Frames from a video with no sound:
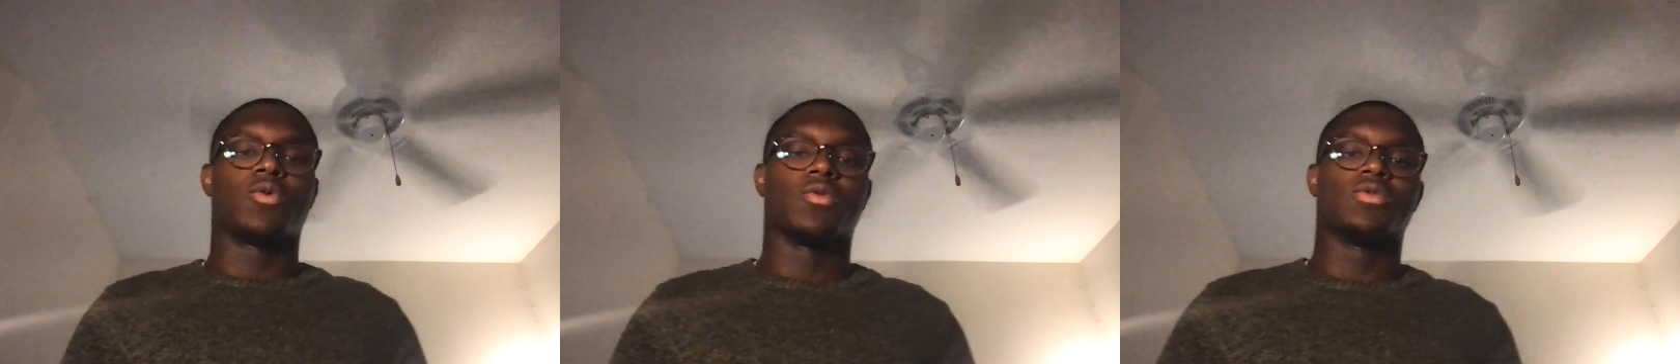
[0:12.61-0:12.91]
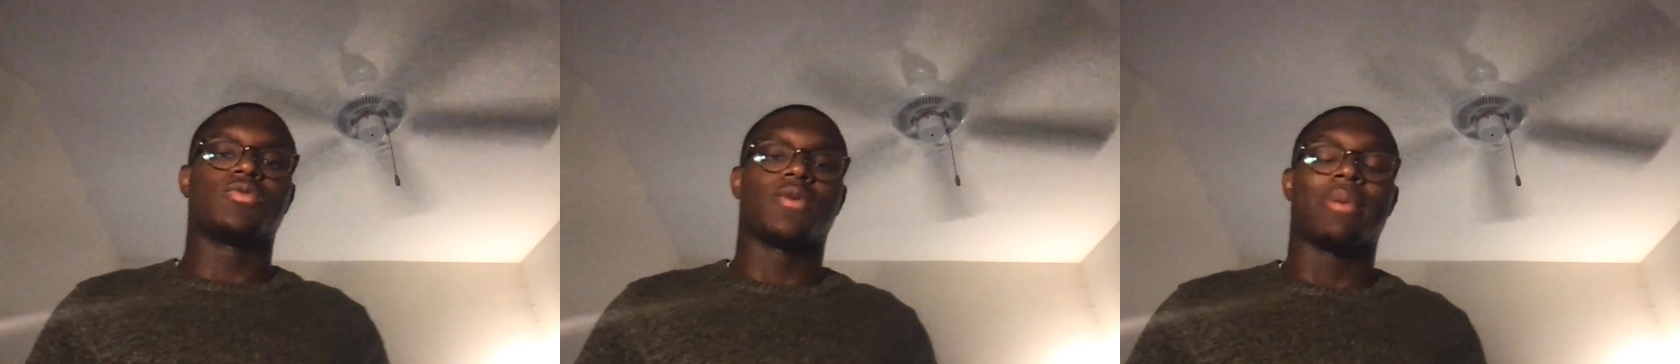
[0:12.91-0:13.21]

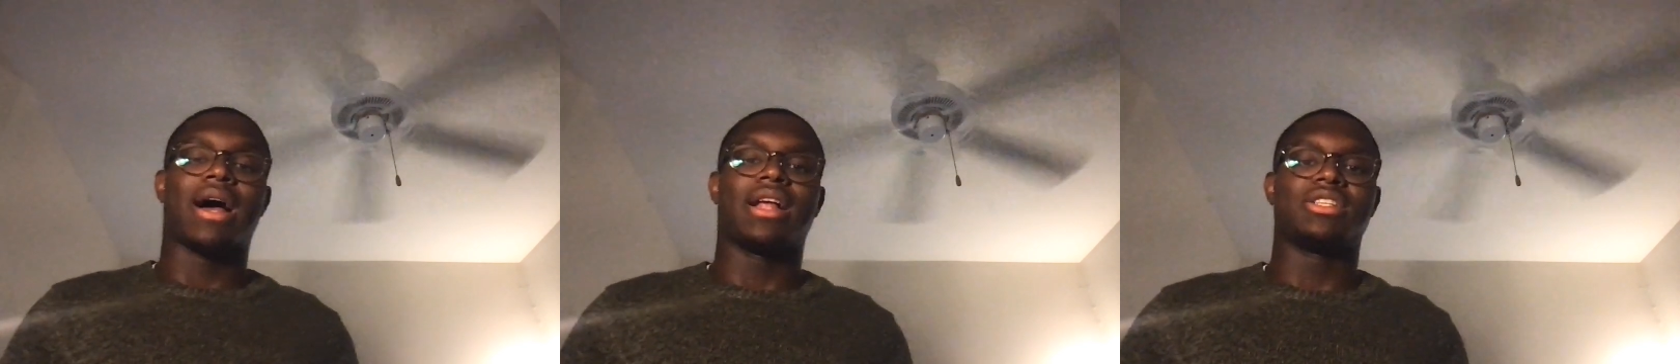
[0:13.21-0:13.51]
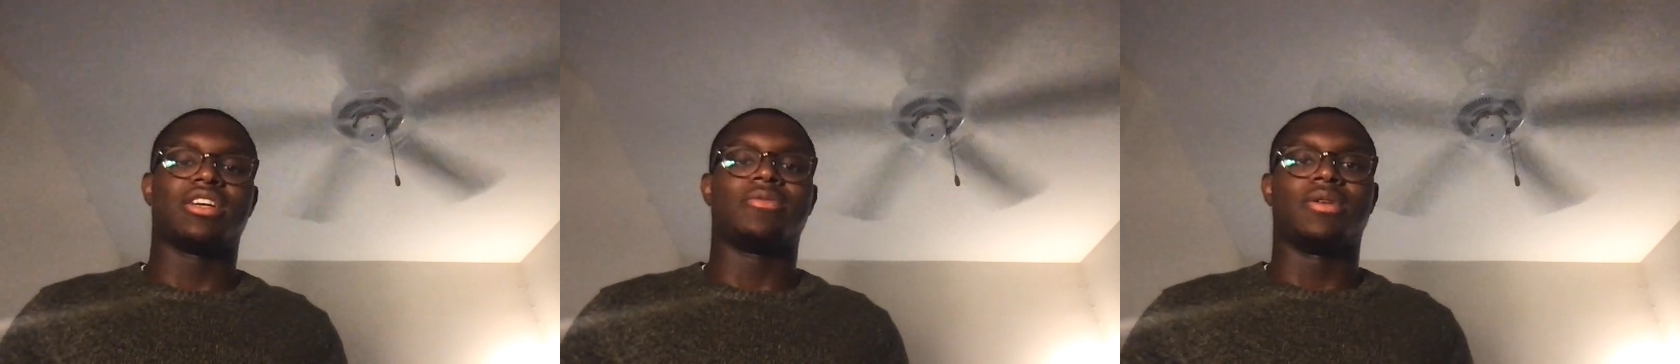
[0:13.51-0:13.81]
rules for
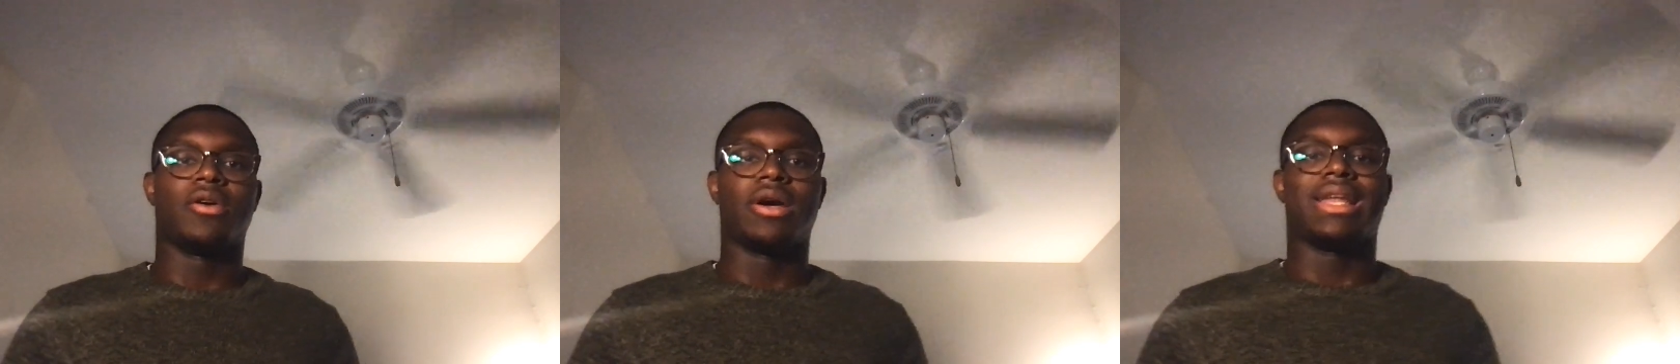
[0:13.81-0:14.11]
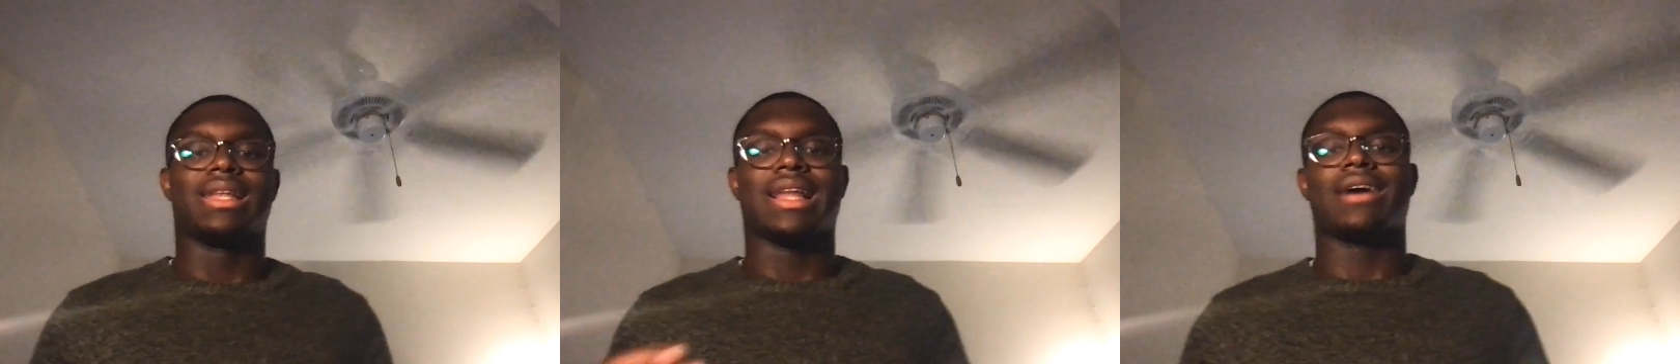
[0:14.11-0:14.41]
biology as we know it and
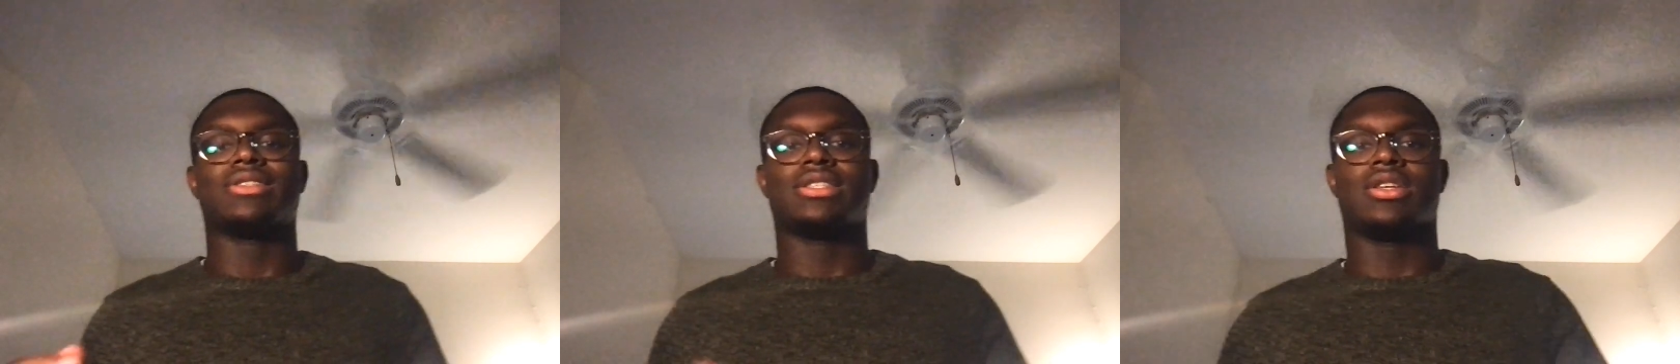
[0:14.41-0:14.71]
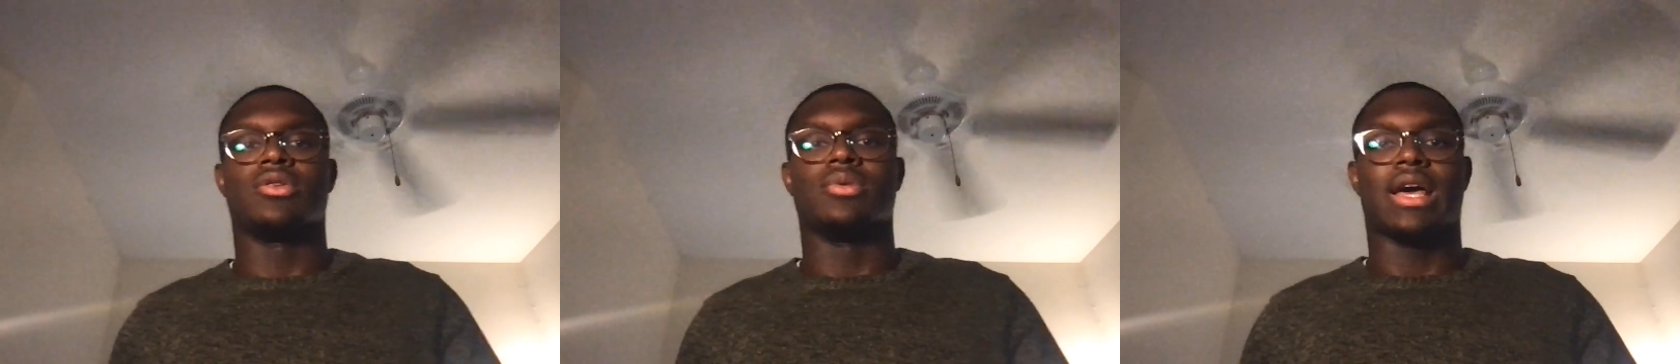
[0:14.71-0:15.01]
allows us to
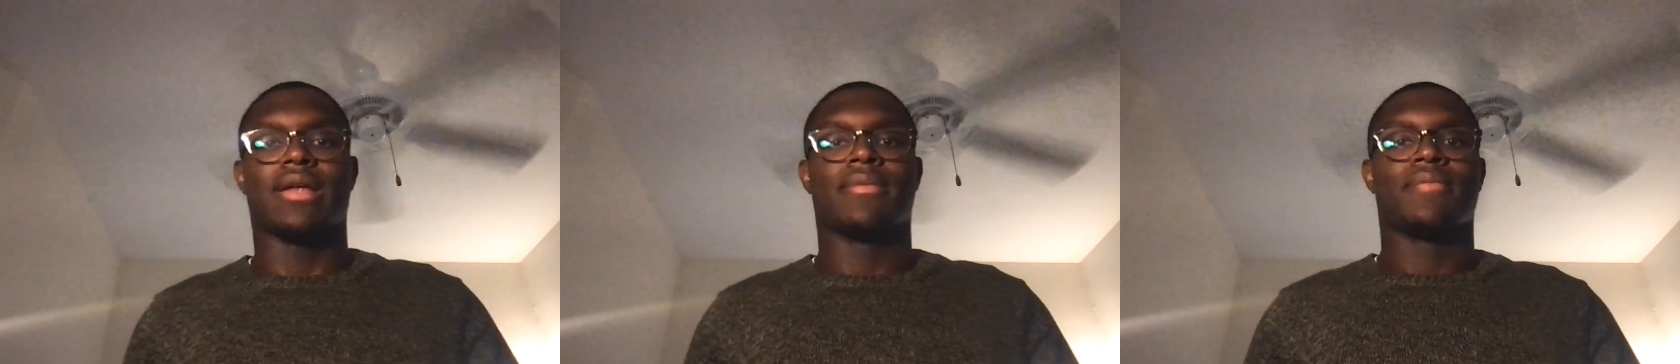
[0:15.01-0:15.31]
do that.